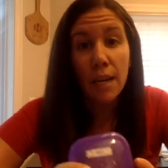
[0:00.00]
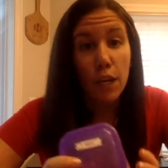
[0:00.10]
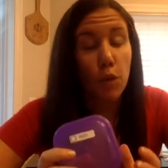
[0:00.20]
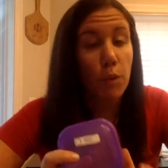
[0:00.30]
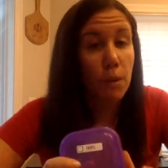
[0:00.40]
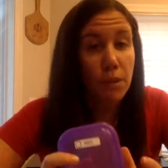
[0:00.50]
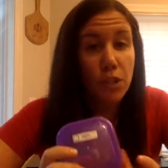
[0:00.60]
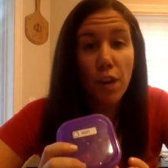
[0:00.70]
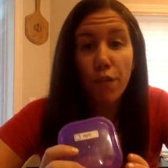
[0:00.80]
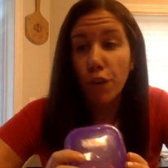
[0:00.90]
you know, pretty much
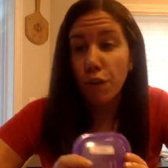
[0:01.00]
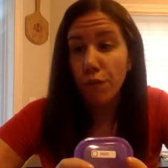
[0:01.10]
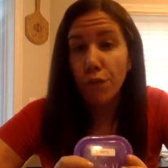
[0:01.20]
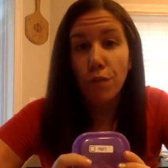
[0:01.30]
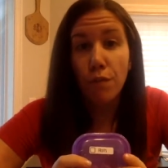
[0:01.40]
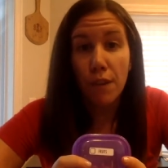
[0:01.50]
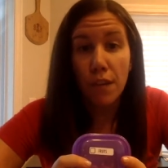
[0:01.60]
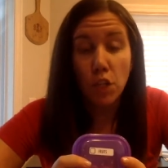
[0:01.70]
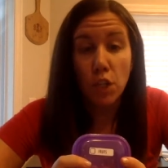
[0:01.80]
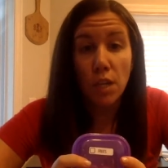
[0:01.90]
every fruit and
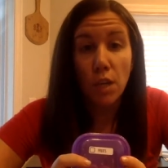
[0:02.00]
veggie.